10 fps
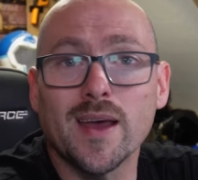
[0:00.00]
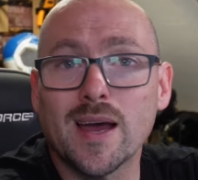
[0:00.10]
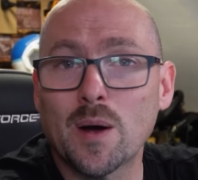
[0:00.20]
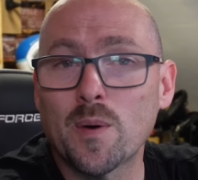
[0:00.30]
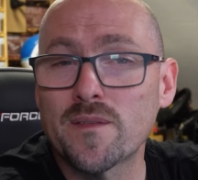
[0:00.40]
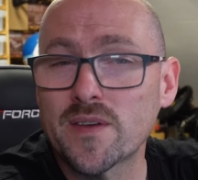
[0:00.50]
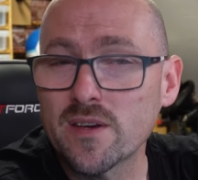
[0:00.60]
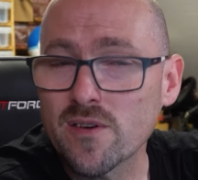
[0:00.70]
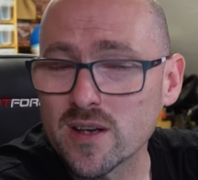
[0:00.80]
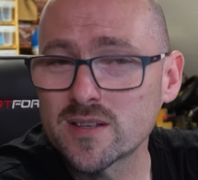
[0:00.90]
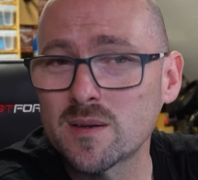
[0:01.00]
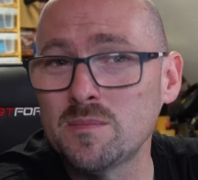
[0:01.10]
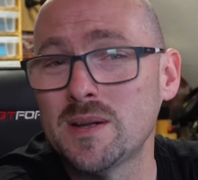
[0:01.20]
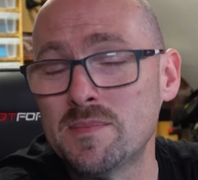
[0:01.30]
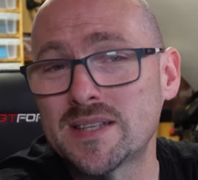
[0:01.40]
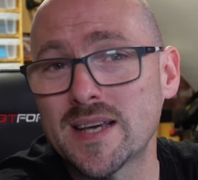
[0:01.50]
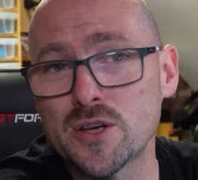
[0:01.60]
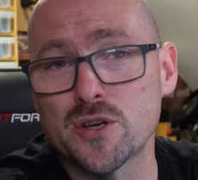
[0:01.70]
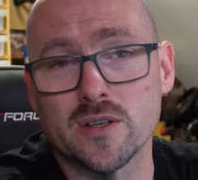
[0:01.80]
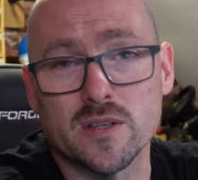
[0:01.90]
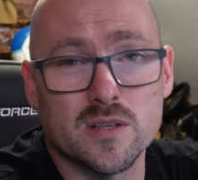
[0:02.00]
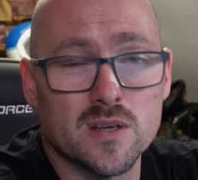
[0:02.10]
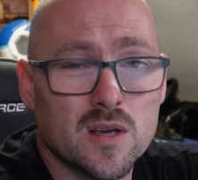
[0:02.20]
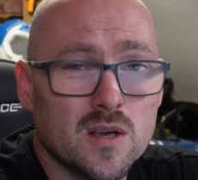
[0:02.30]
however there are some limitations,